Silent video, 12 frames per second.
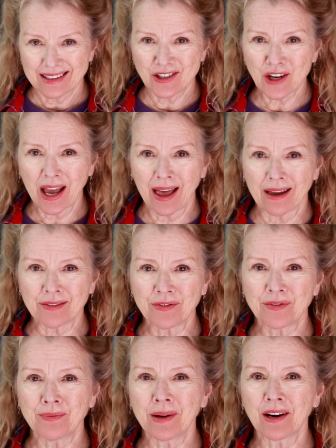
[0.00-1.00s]
Jeff,
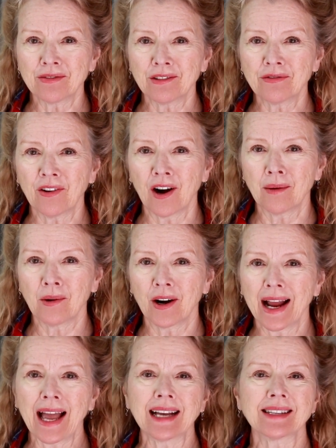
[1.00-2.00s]
Barefoot
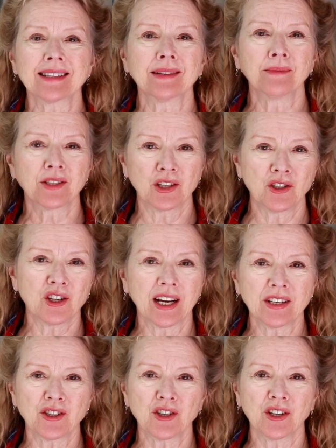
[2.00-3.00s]
Farmer, has some
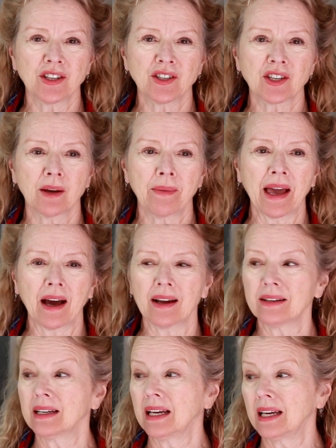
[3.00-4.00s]
suggestions
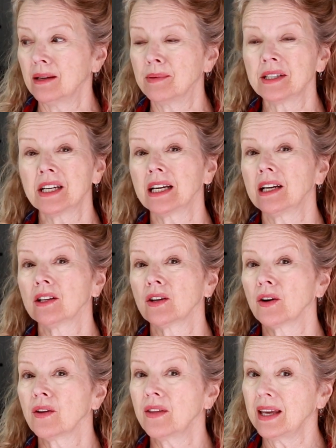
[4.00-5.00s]
about, in
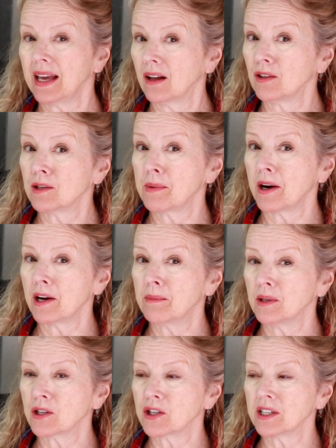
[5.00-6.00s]
particular, the elderberry
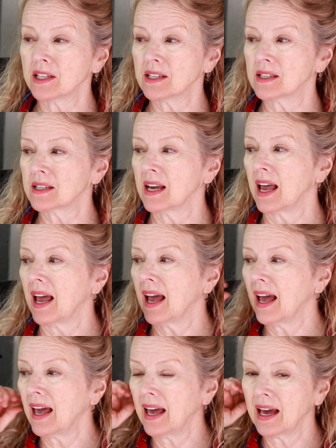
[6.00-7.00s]
bushes
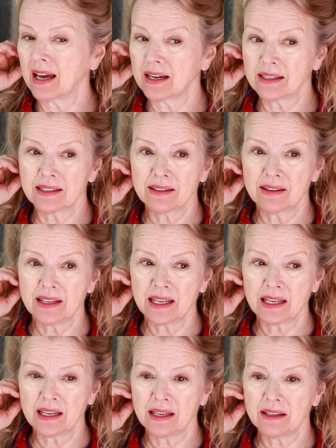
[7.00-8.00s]
and
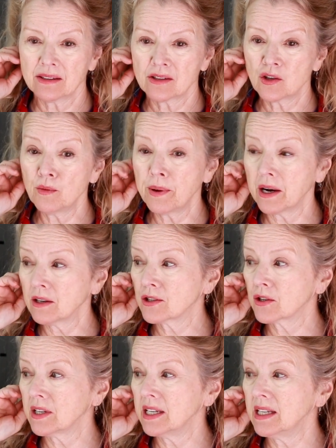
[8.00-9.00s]
the 2 pear
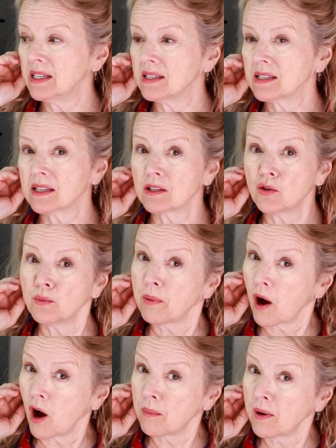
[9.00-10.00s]
trees, the 2
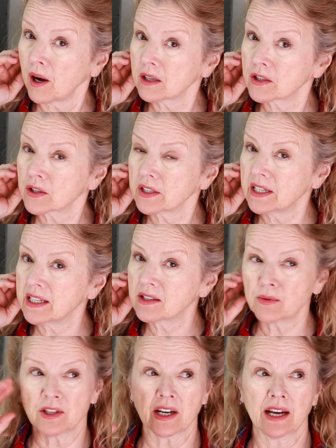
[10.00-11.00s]
pawpaw
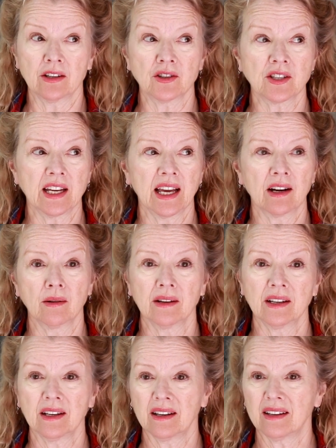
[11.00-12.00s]
trees, which I understand are,
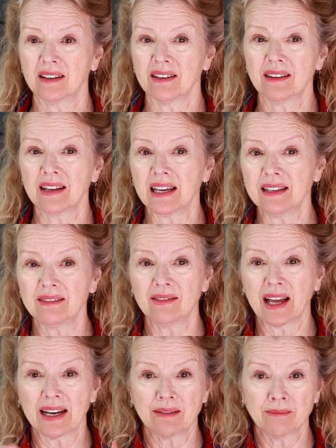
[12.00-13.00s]
they
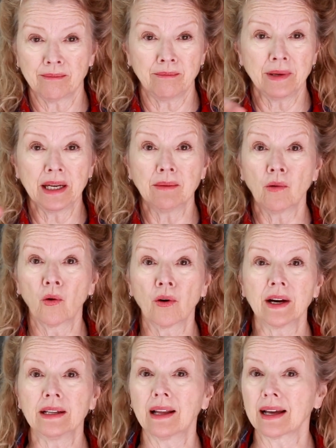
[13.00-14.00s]
like being
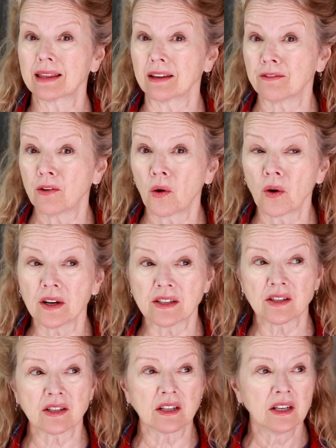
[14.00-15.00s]
more in like the
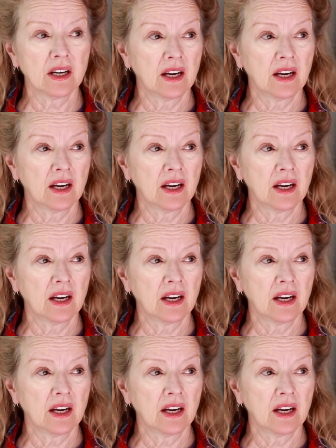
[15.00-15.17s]
forest,